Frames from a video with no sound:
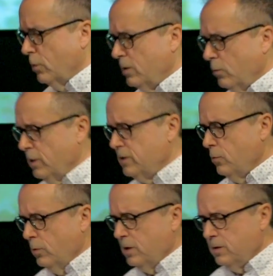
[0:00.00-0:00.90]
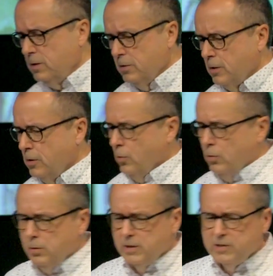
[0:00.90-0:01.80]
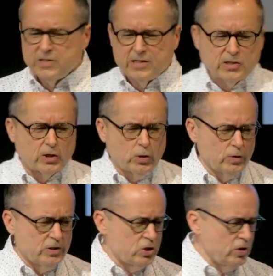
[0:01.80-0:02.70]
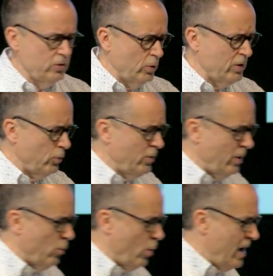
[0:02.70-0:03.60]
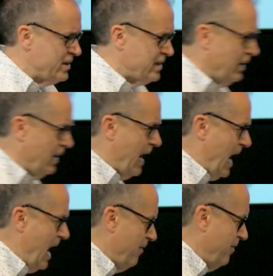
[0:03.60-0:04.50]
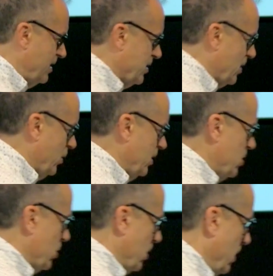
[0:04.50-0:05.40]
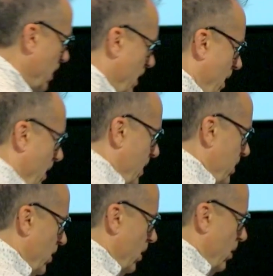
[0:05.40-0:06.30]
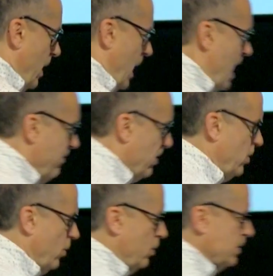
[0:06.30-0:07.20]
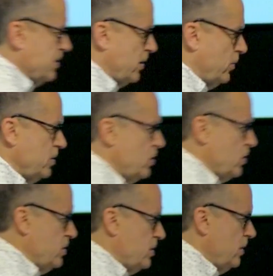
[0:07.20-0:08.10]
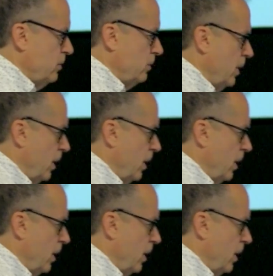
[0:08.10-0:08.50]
what your goal is as a Christian? What do I want to have as a Christian? I have a goal as a Christian too,